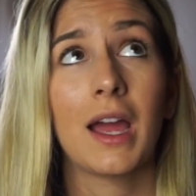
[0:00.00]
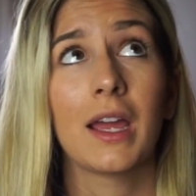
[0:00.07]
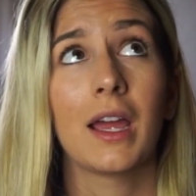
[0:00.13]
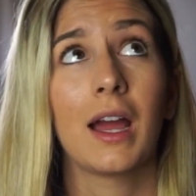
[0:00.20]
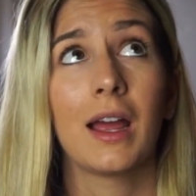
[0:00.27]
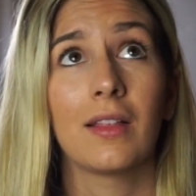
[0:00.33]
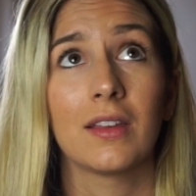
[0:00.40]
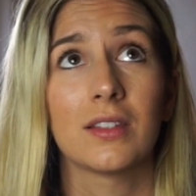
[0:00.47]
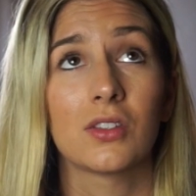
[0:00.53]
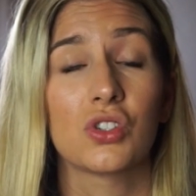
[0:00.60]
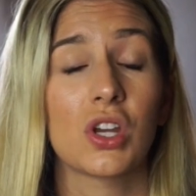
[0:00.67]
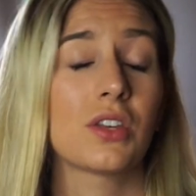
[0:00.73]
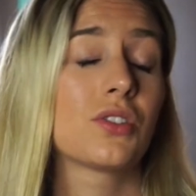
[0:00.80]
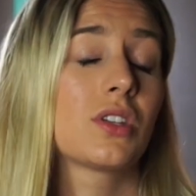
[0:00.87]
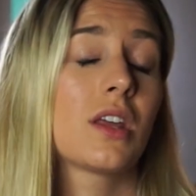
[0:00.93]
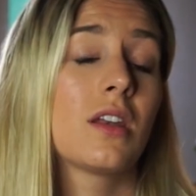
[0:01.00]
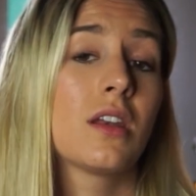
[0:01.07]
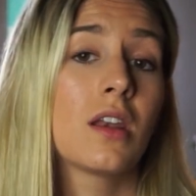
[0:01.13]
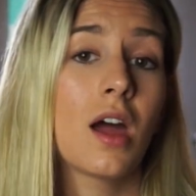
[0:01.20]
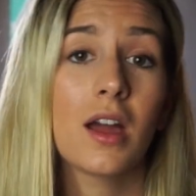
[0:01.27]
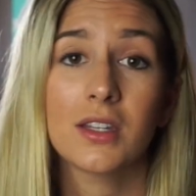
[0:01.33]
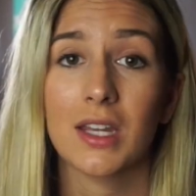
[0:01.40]
I highly suggest
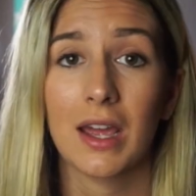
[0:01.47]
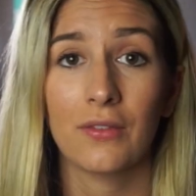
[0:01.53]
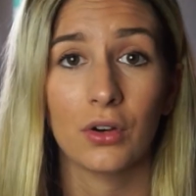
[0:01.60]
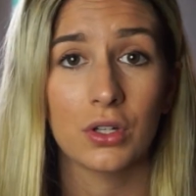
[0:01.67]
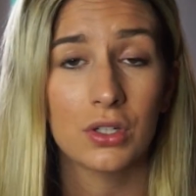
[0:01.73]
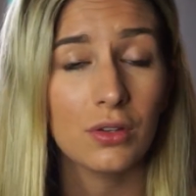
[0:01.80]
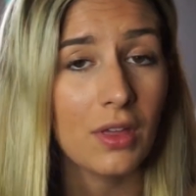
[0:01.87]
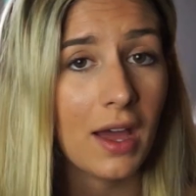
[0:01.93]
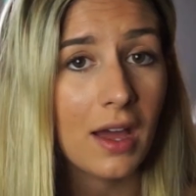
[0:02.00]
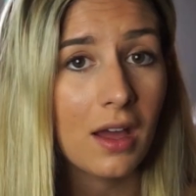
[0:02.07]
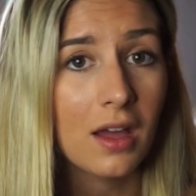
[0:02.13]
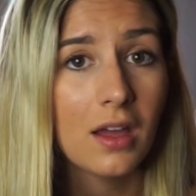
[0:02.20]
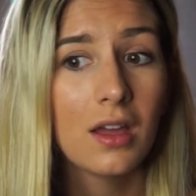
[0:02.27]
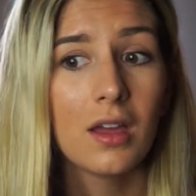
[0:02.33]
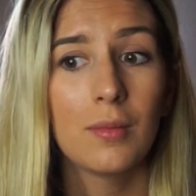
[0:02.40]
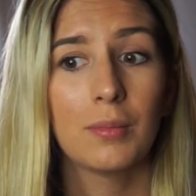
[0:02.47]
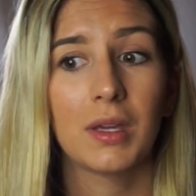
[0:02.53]
not to ever do that,